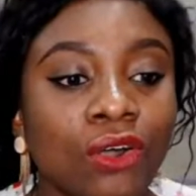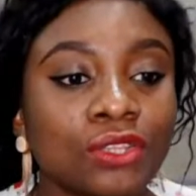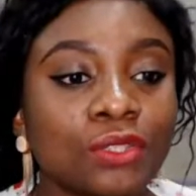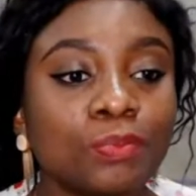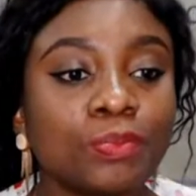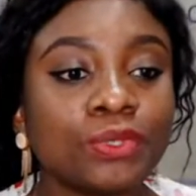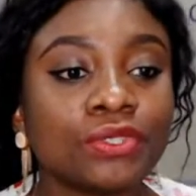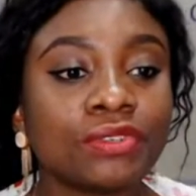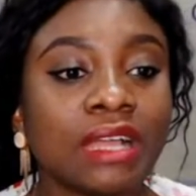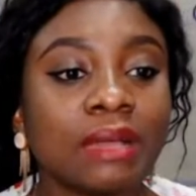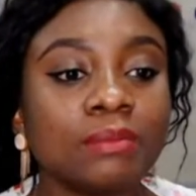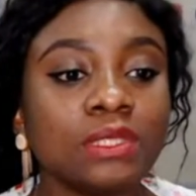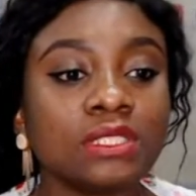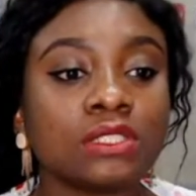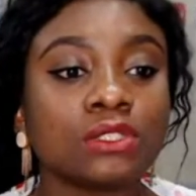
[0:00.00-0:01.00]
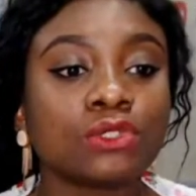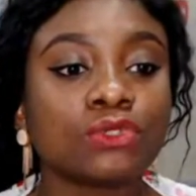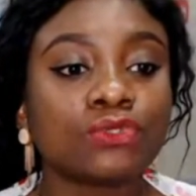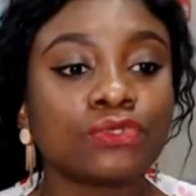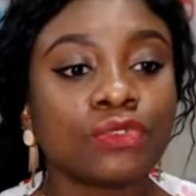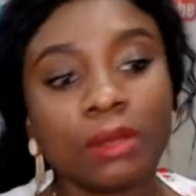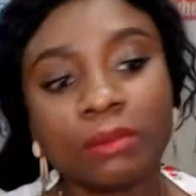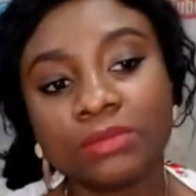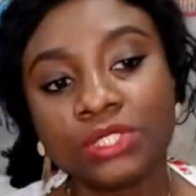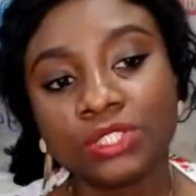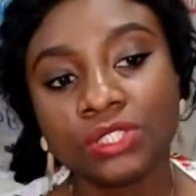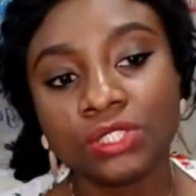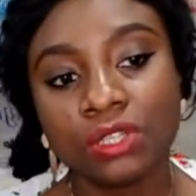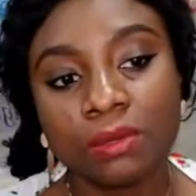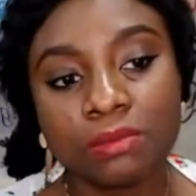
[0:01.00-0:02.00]
on the program is from
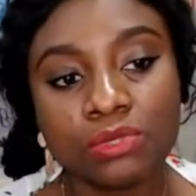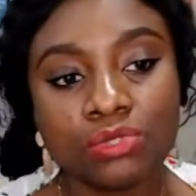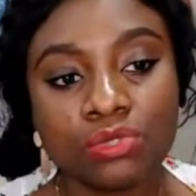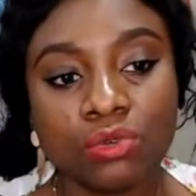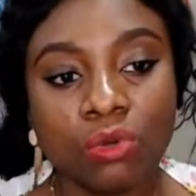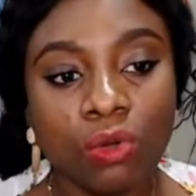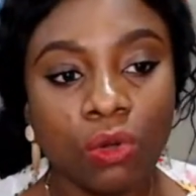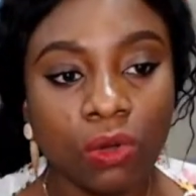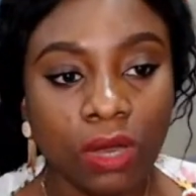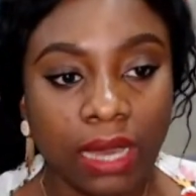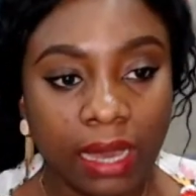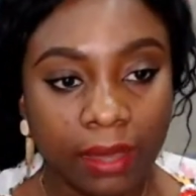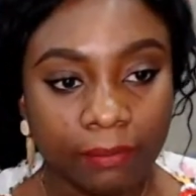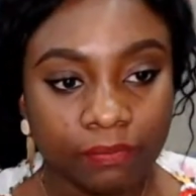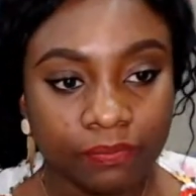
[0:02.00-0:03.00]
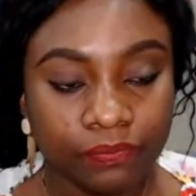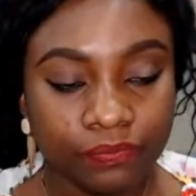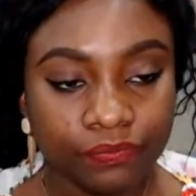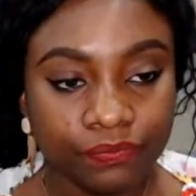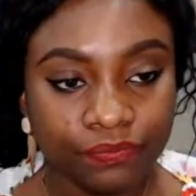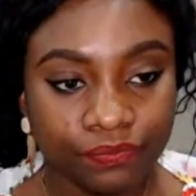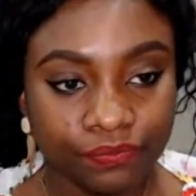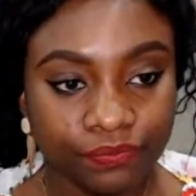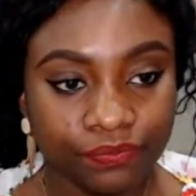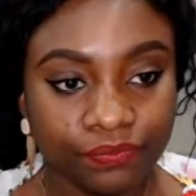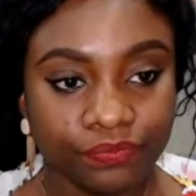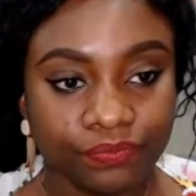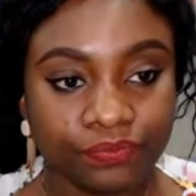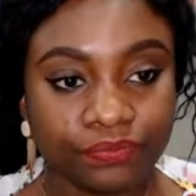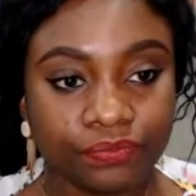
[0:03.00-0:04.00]
Chinomso Oga. Hmm.
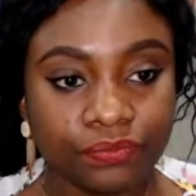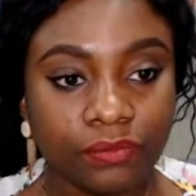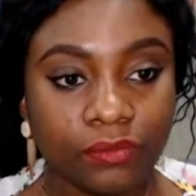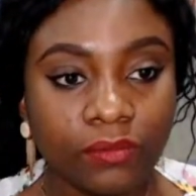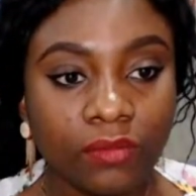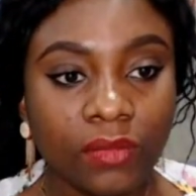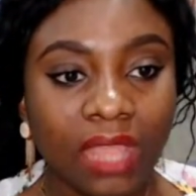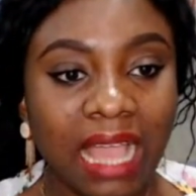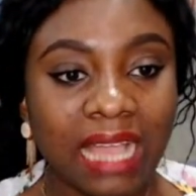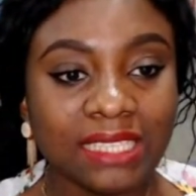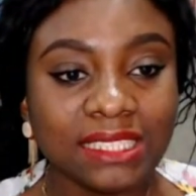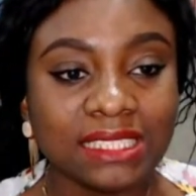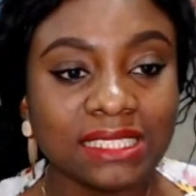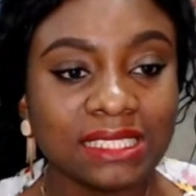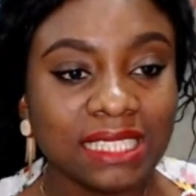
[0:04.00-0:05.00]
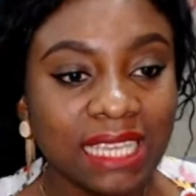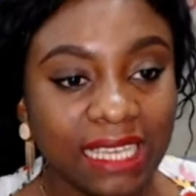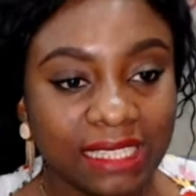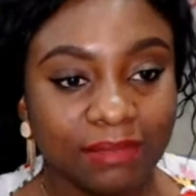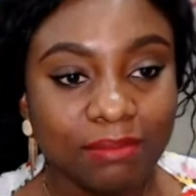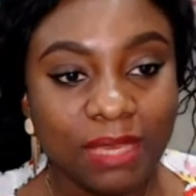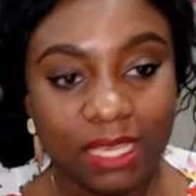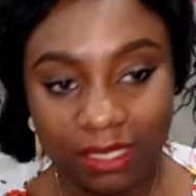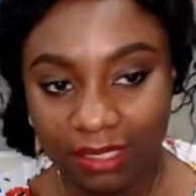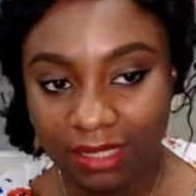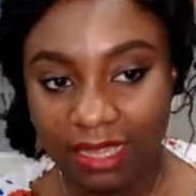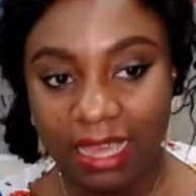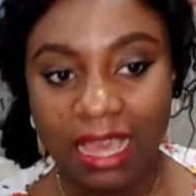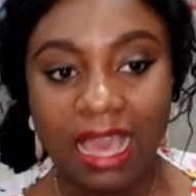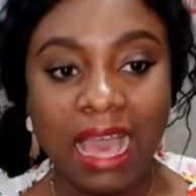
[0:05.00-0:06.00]
And she's saying, me,
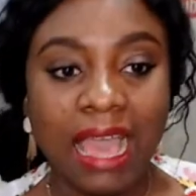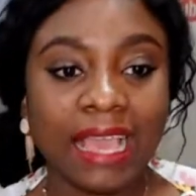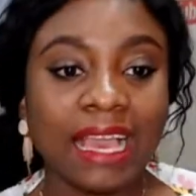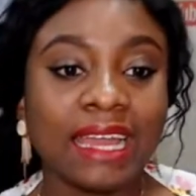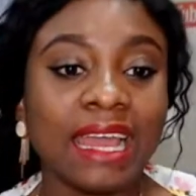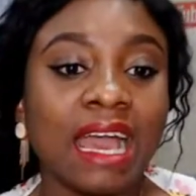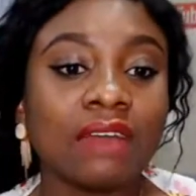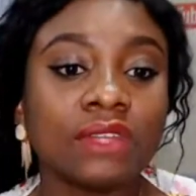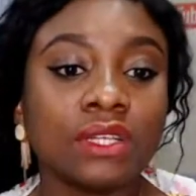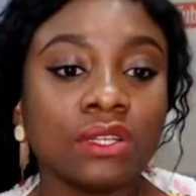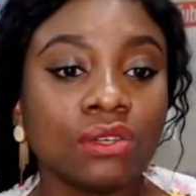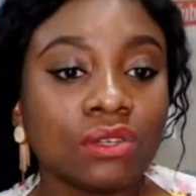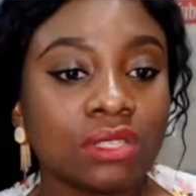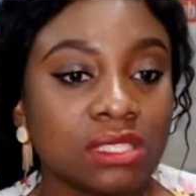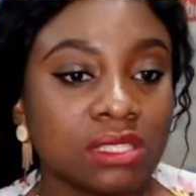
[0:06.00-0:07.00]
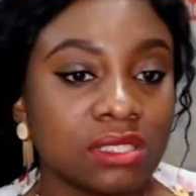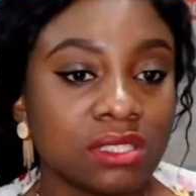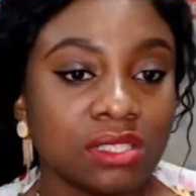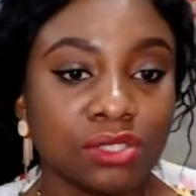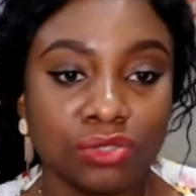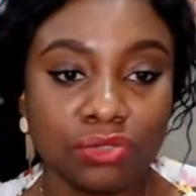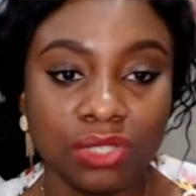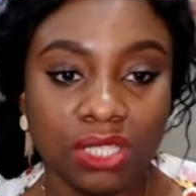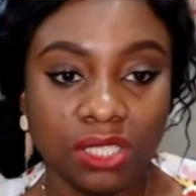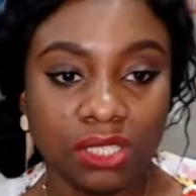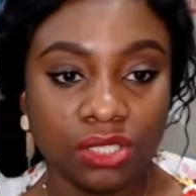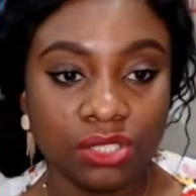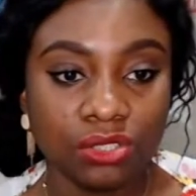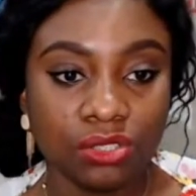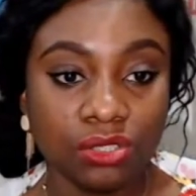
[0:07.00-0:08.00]
I can have a long distance
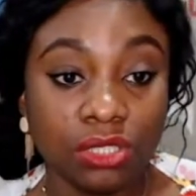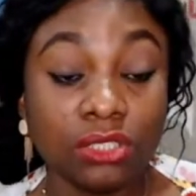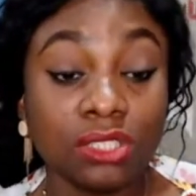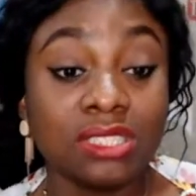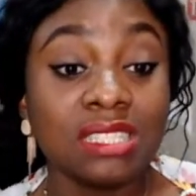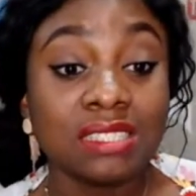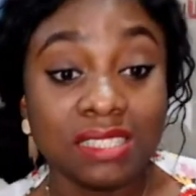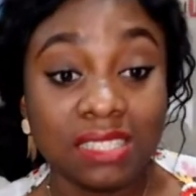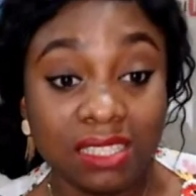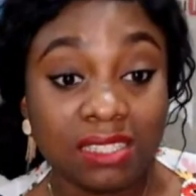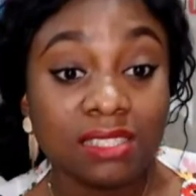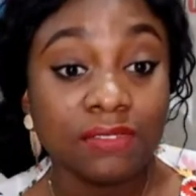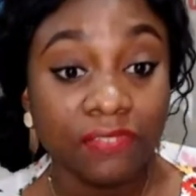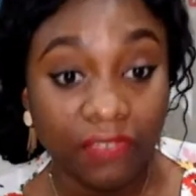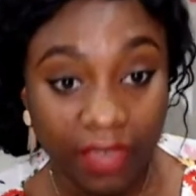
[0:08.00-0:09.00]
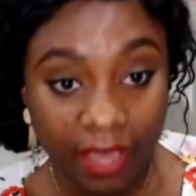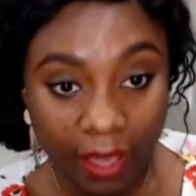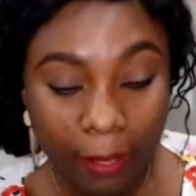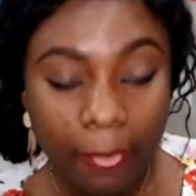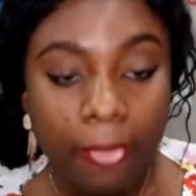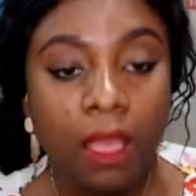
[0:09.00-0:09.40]
affair,